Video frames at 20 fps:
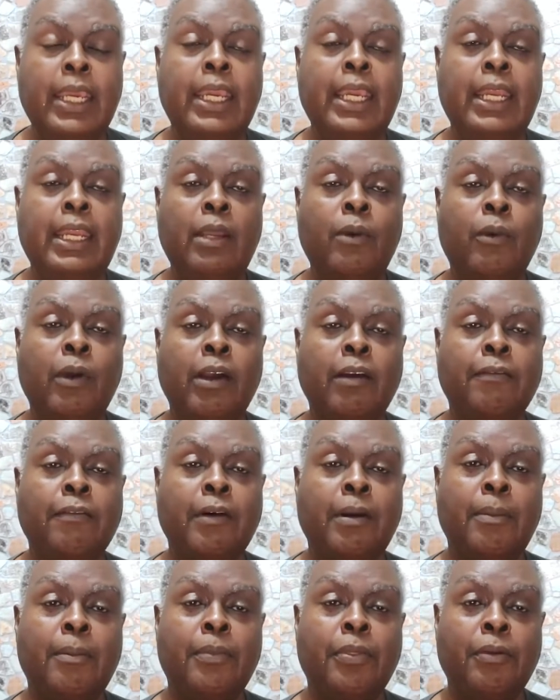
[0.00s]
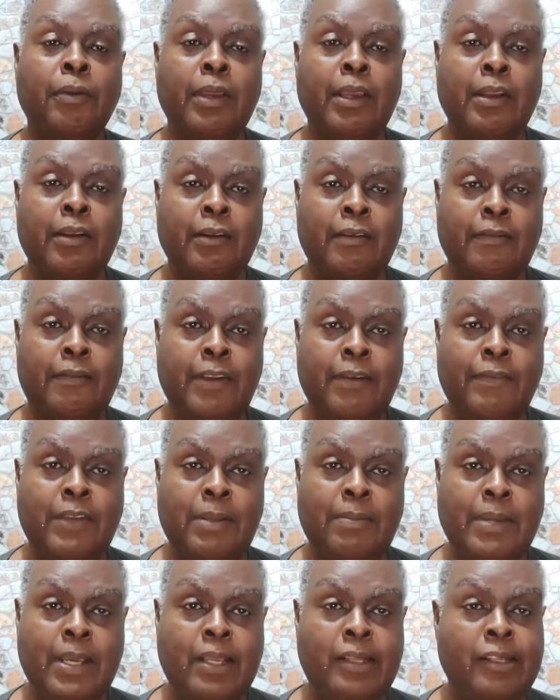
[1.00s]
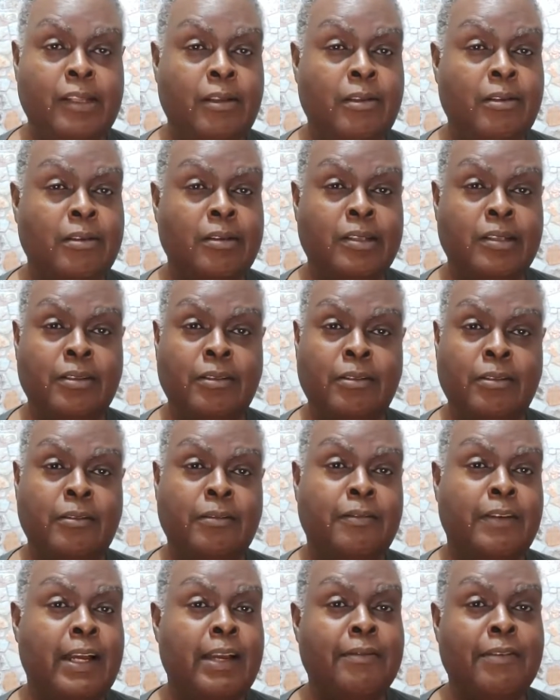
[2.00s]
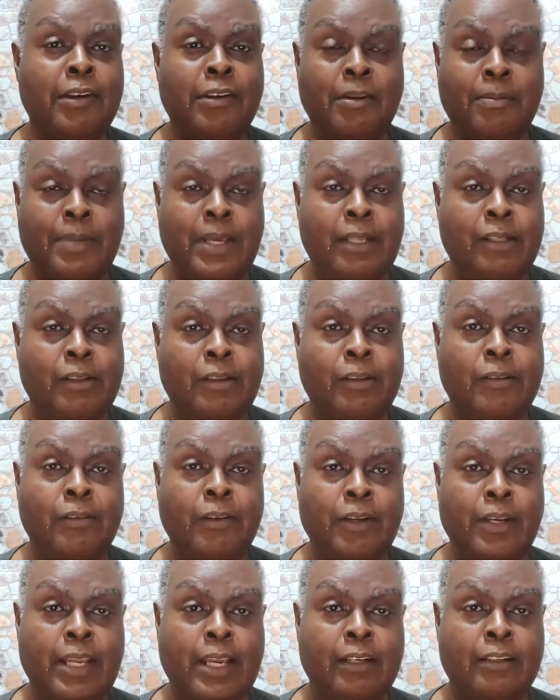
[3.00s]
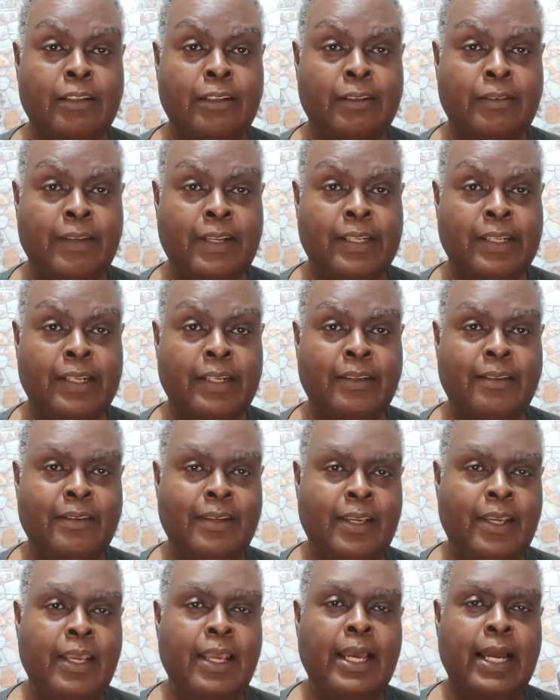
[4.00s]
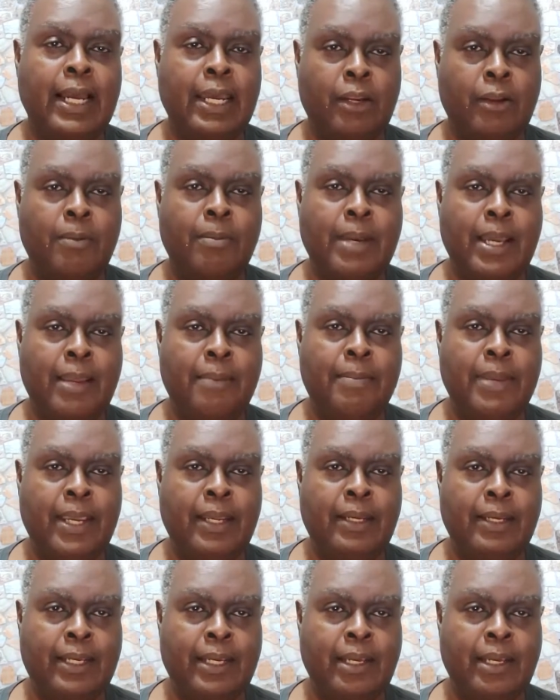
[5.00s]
anywhere from 350 pesos to 500 pesos for a doctor's visit. I don't mind paying a